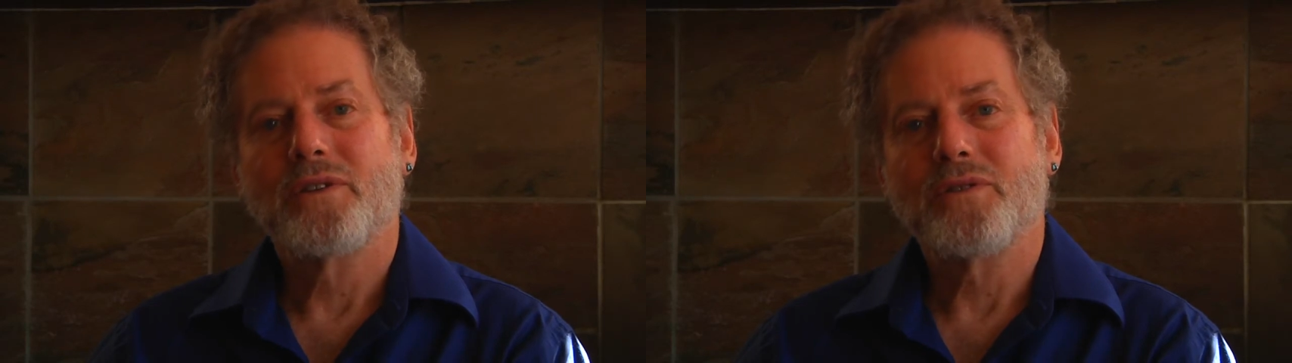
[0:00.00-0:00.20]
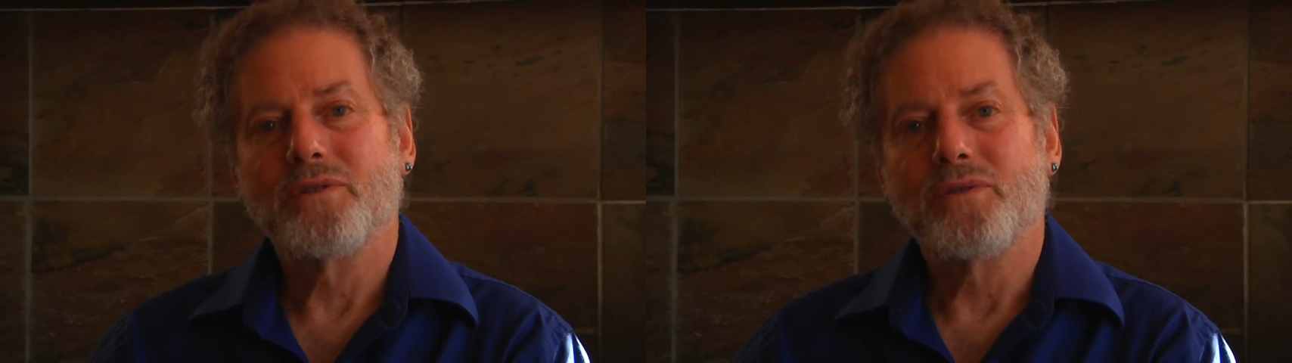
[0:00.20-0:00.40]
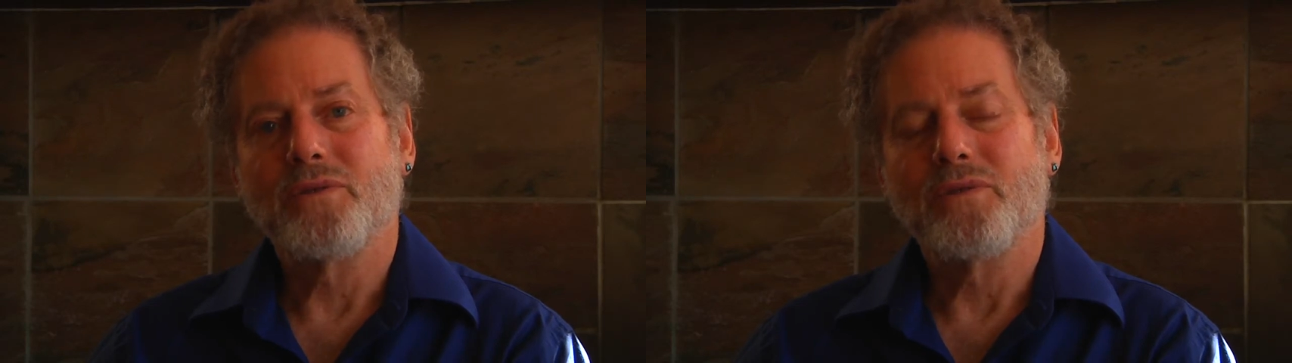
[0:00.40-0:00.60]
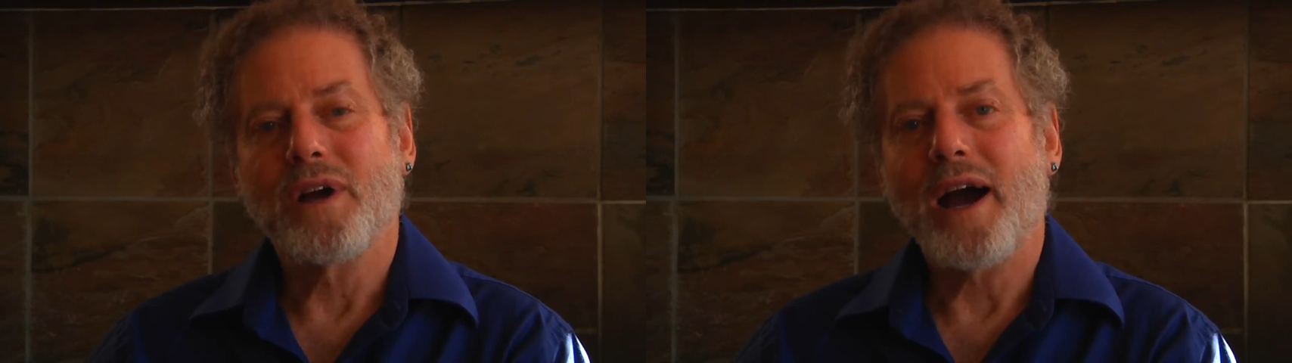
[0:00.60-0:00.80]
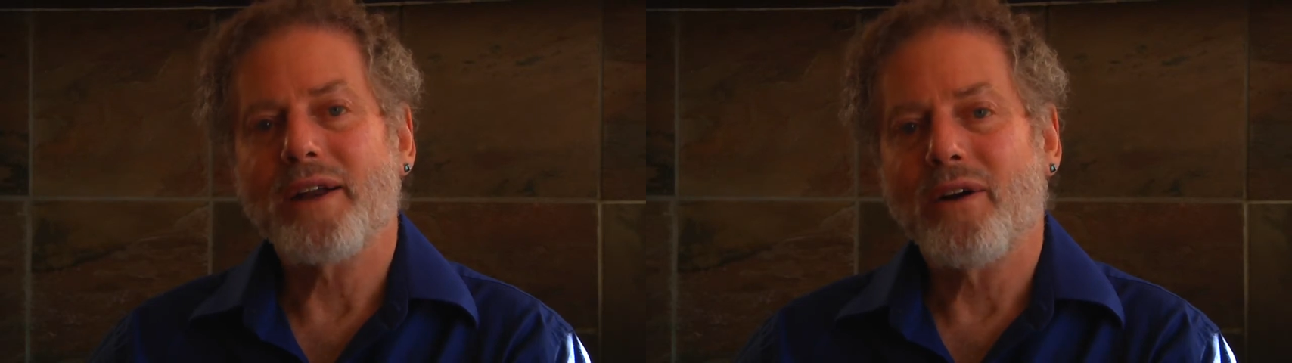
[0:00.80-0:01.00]
to
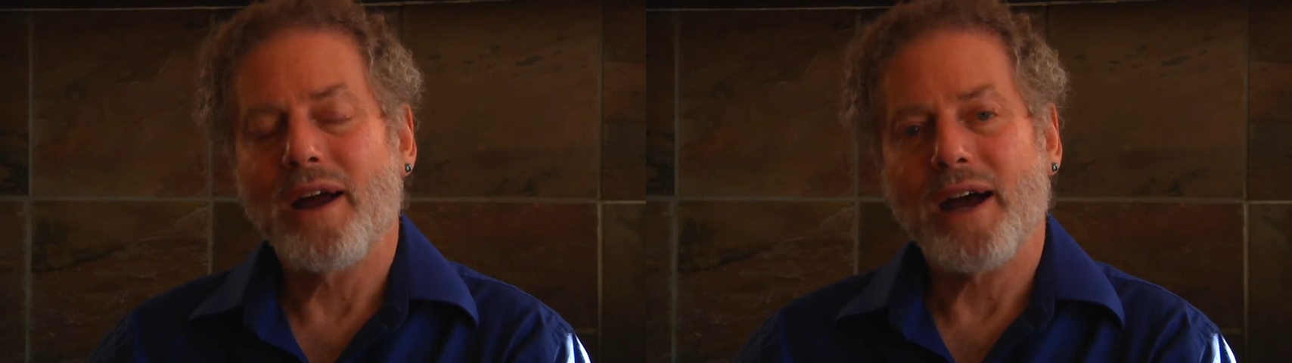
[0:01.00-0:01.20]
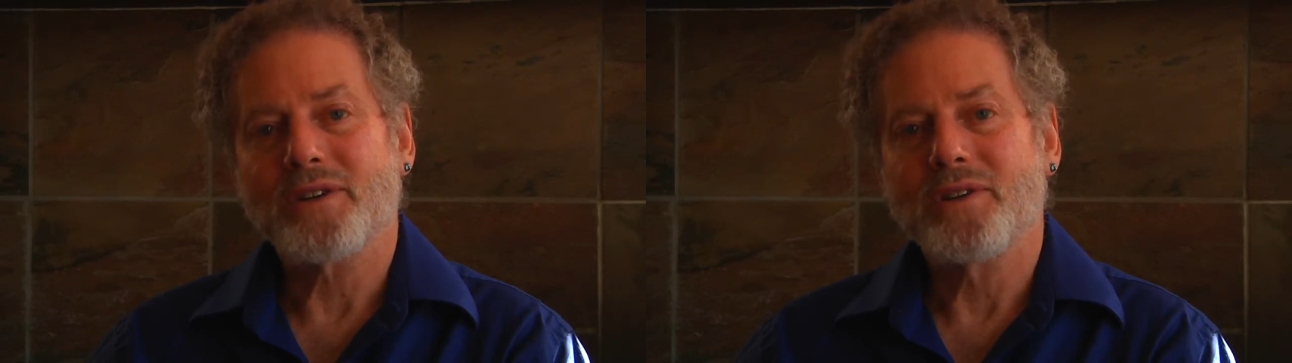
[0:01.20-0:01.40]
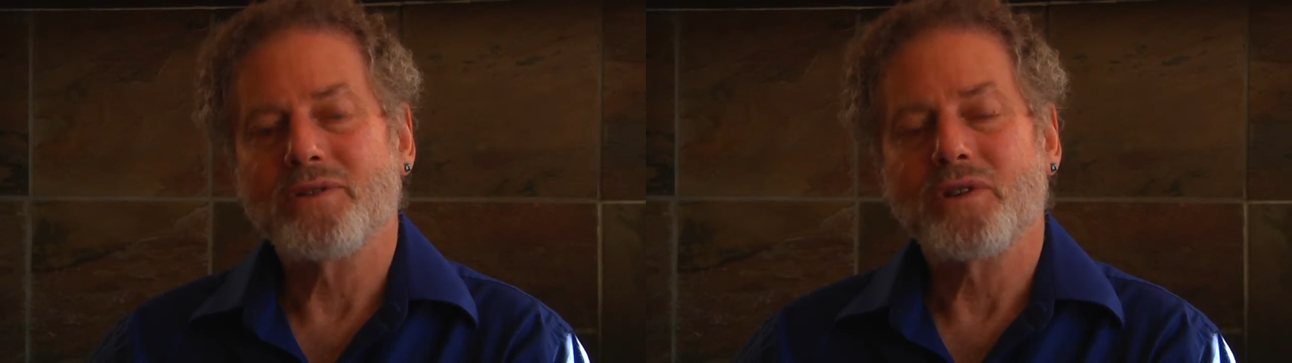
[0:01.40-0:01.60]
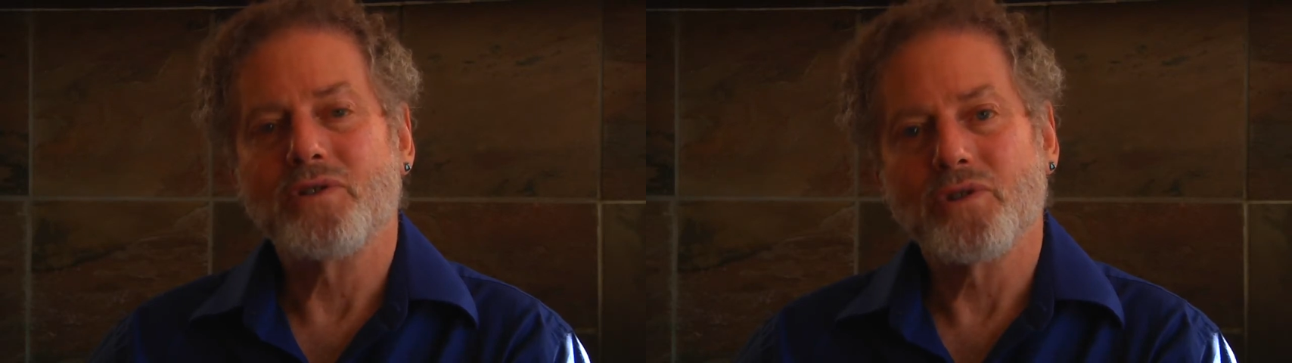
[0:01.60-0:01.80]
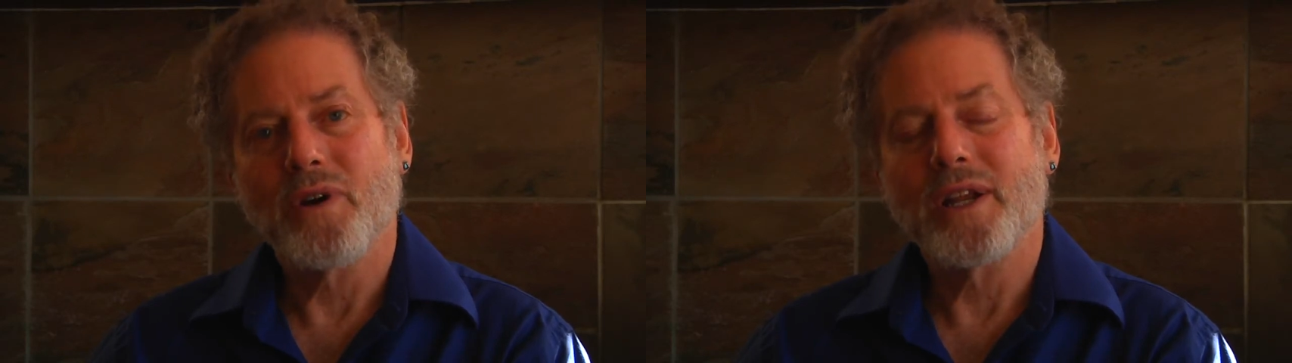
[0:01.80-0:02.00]
guide our actions in
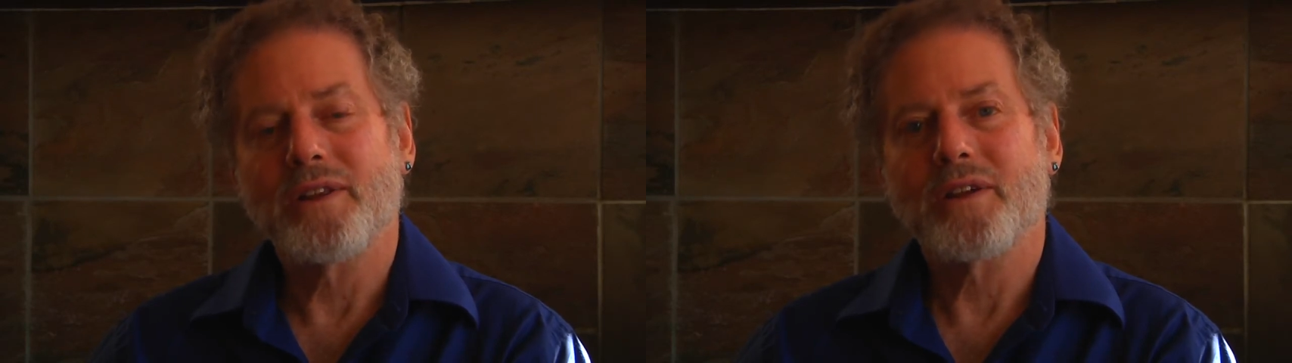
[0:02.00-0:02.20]
joining